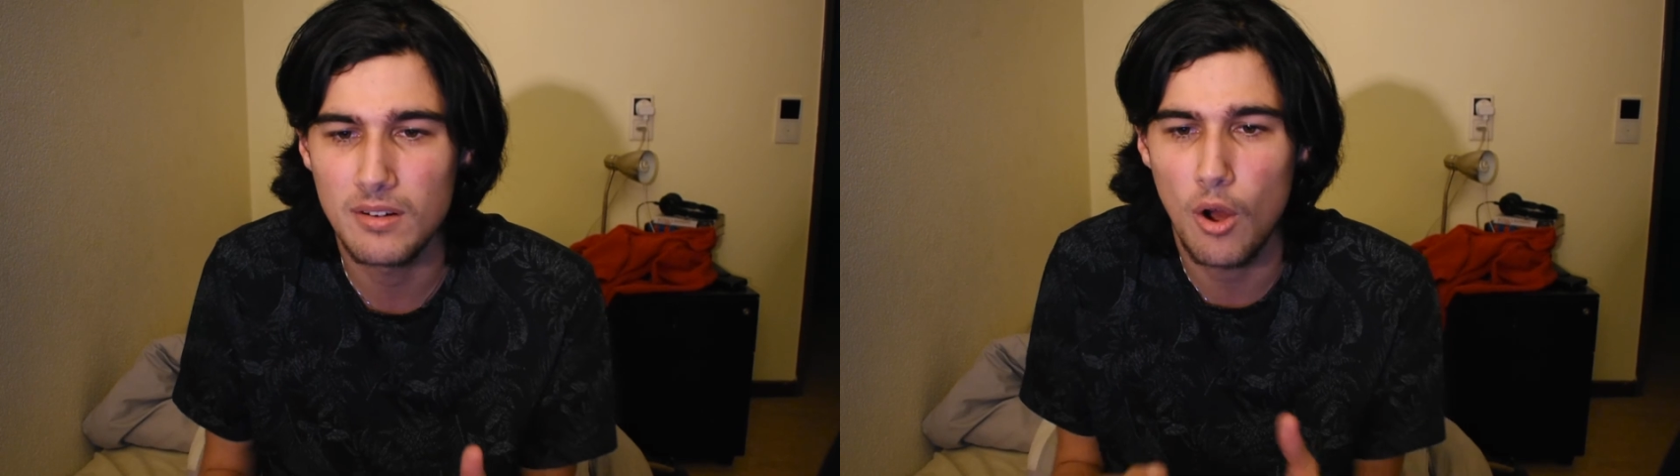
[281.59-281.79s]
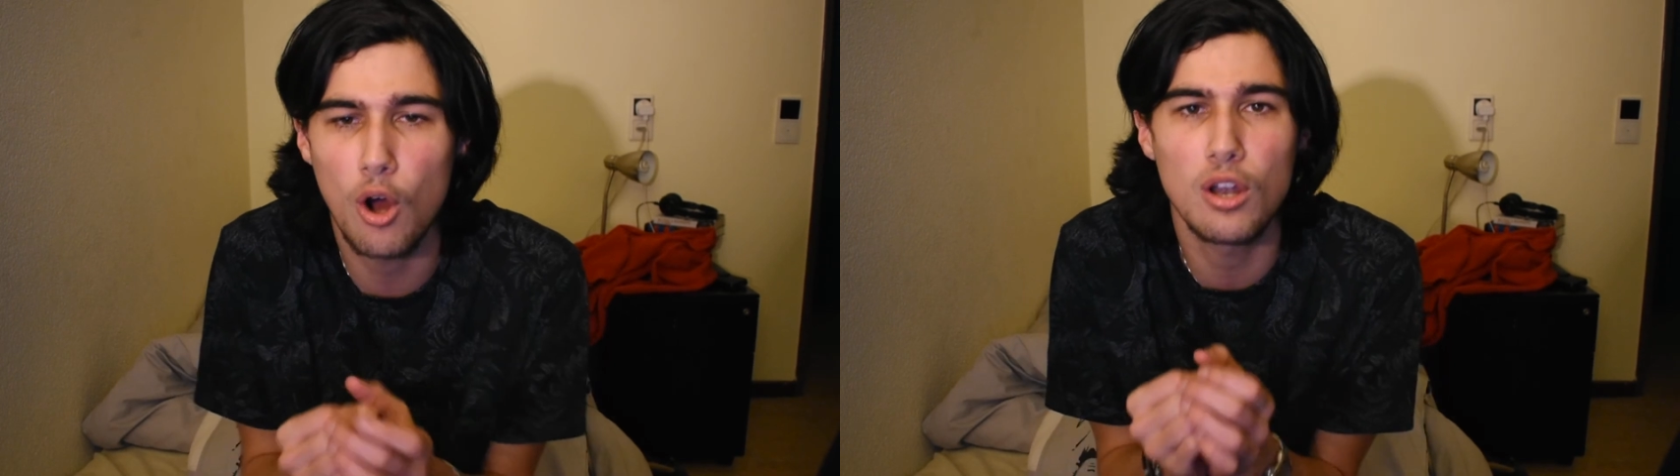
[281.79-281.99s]

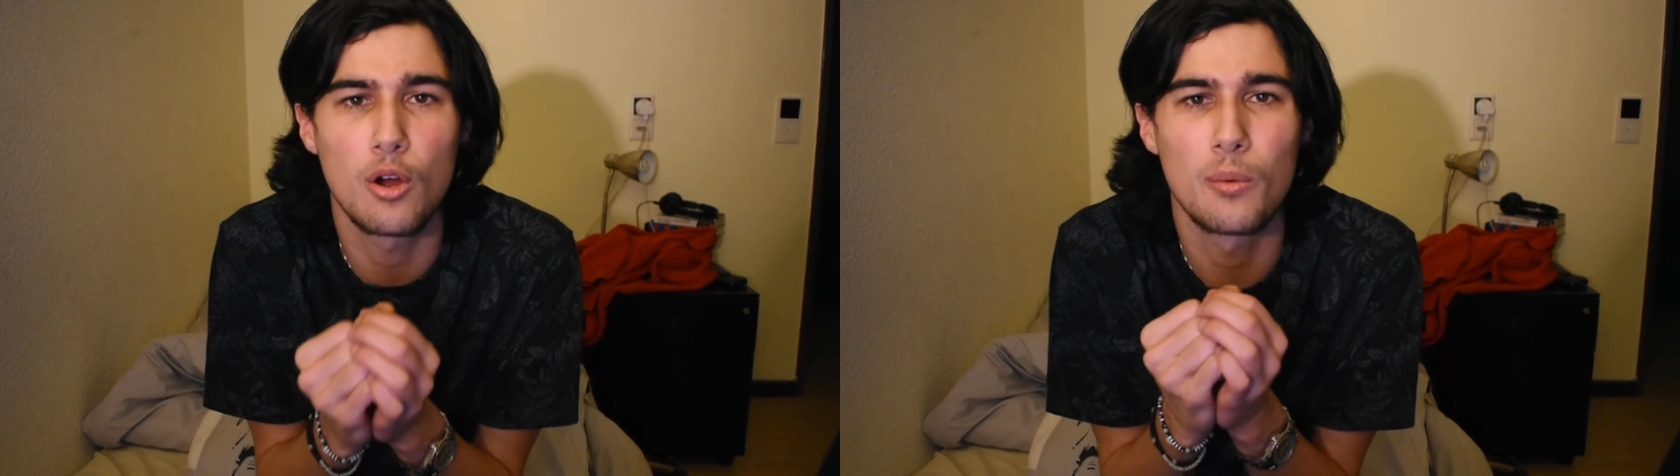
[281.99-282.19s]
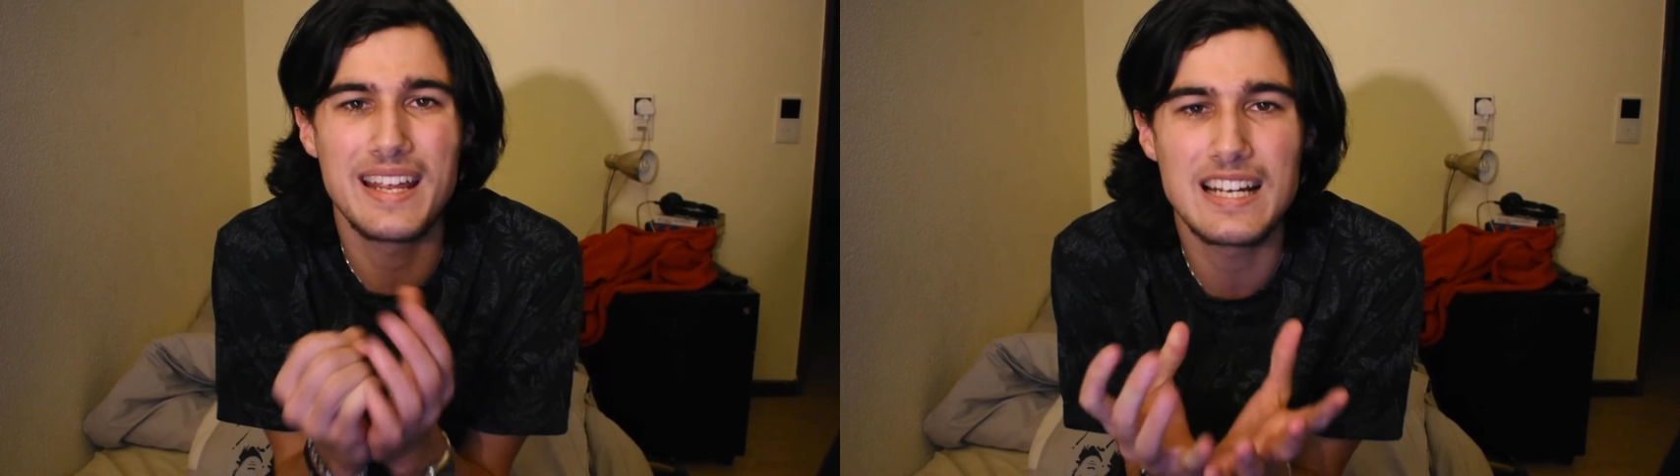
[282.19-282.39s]

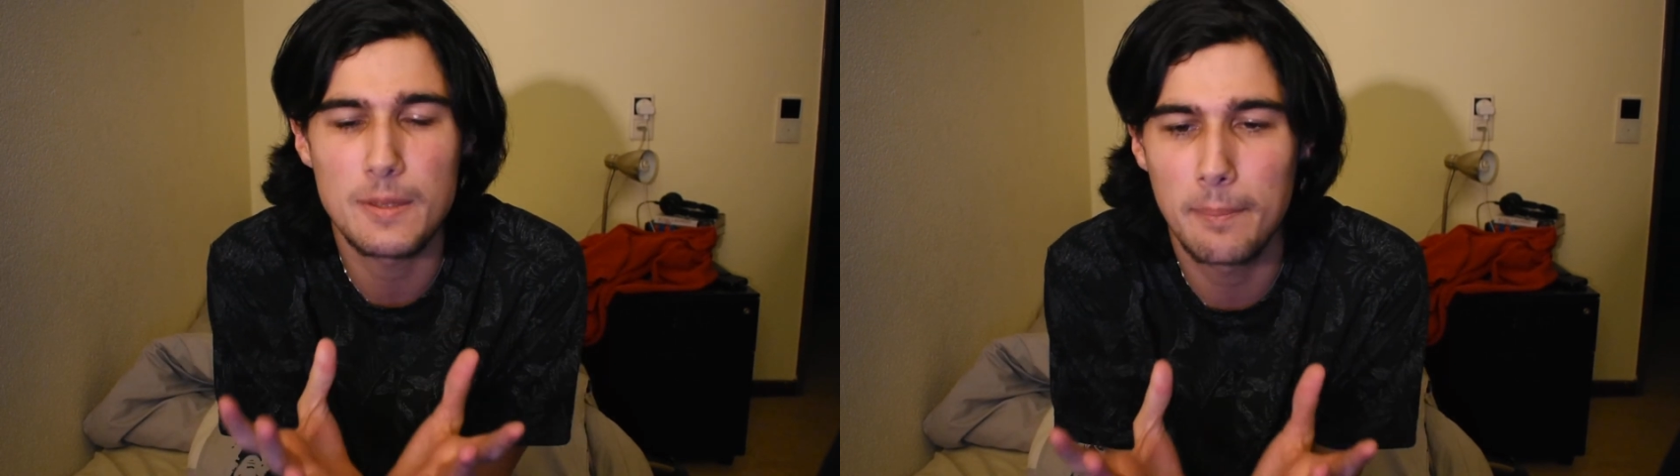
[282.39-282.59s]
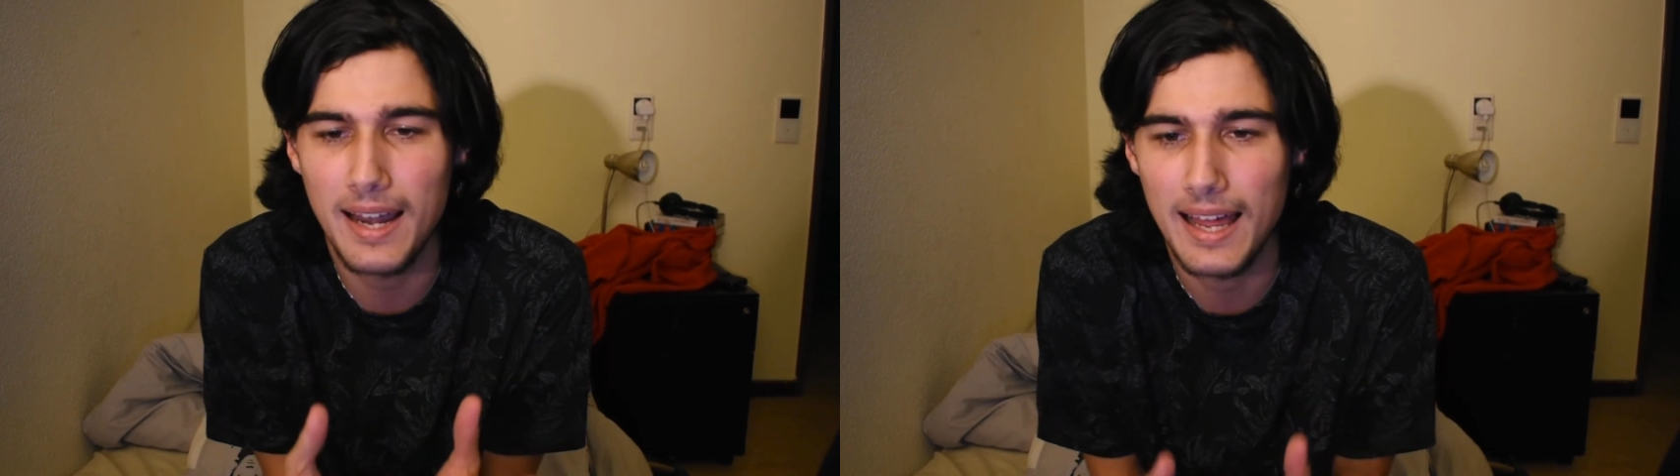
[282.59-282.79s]
hollow,
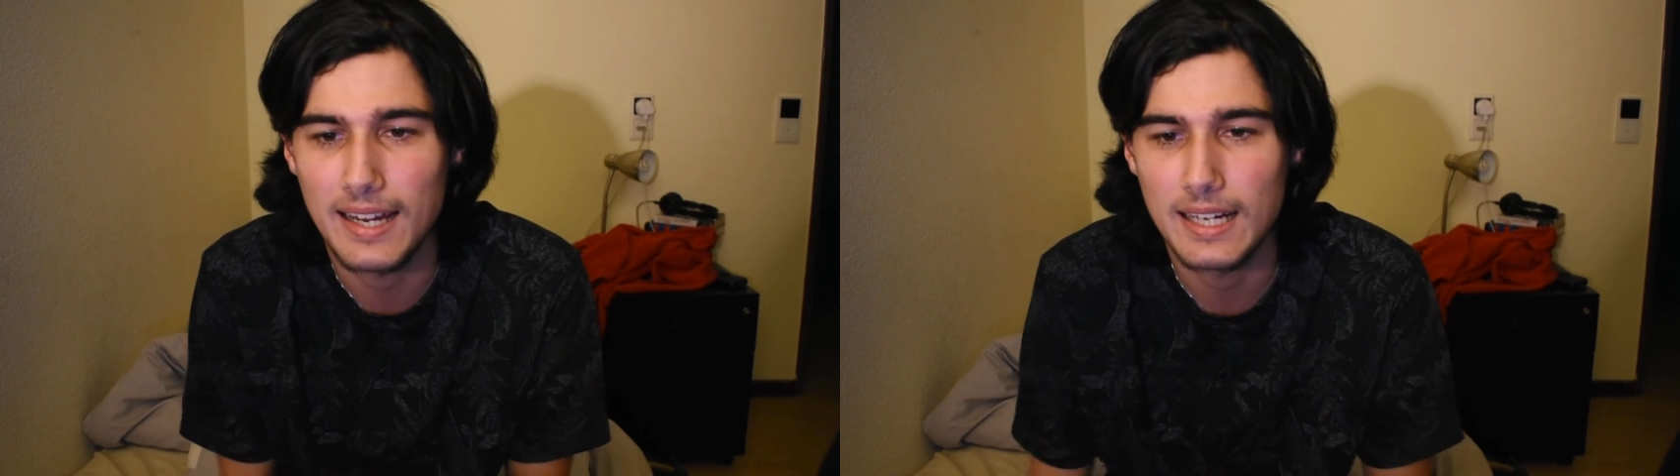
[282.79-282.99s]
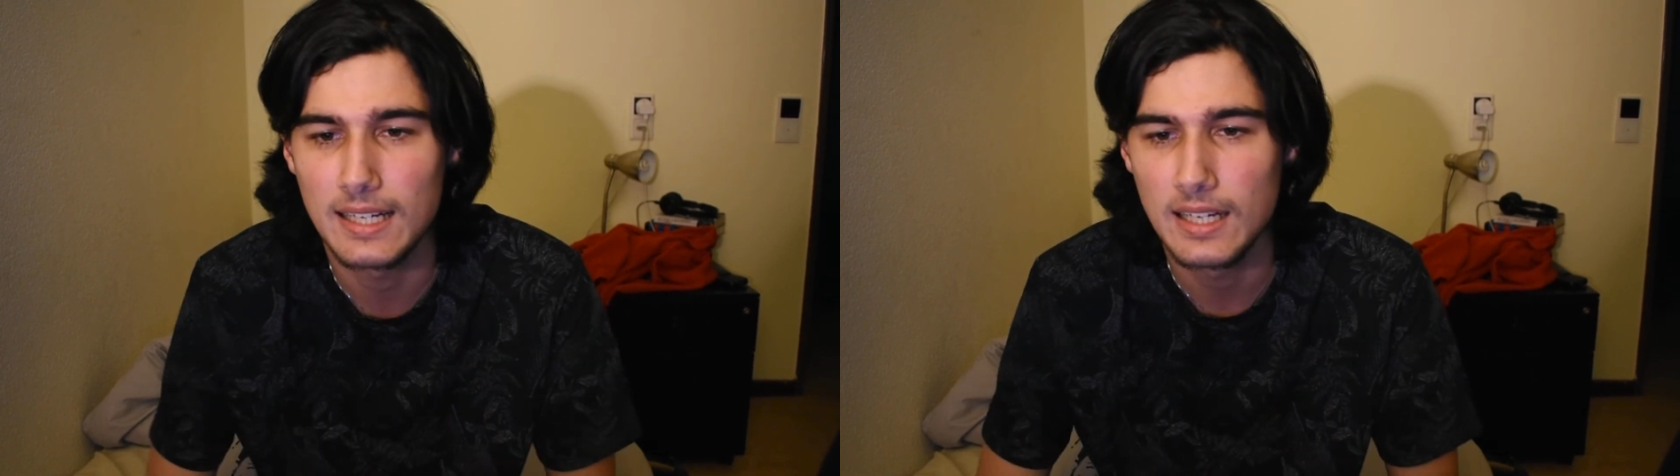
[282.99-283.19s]
ink
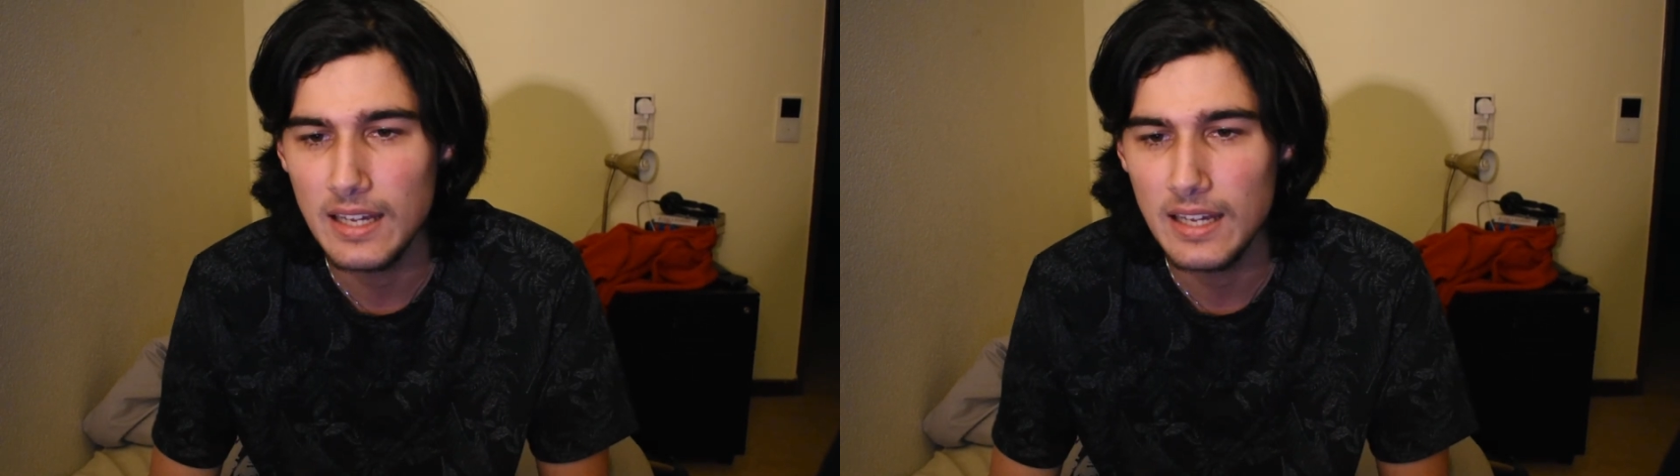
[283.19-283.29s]
black,